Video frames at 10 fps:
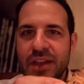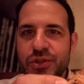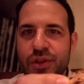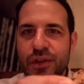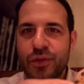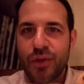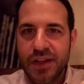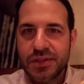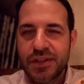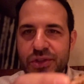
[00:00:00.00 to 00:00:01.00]
So the
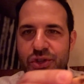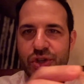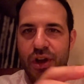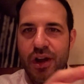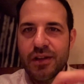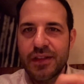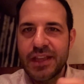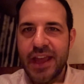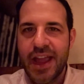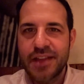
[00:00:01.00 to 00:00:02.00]
crust is charred on
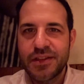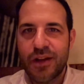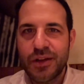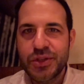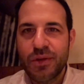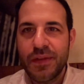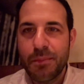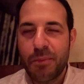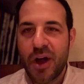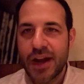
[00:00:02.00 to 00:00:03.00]
the end and also on the
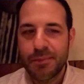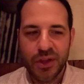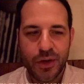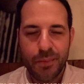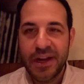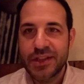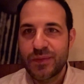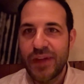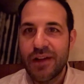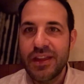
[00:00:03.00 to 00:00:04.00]
bottom a little bit. It's
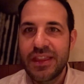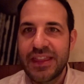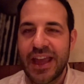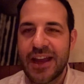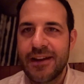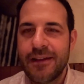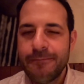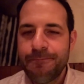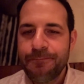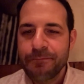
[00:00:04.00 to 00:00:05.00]
very thin.
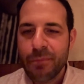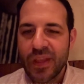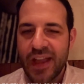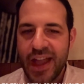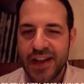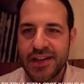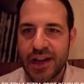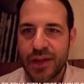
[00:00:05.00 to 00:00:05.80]
And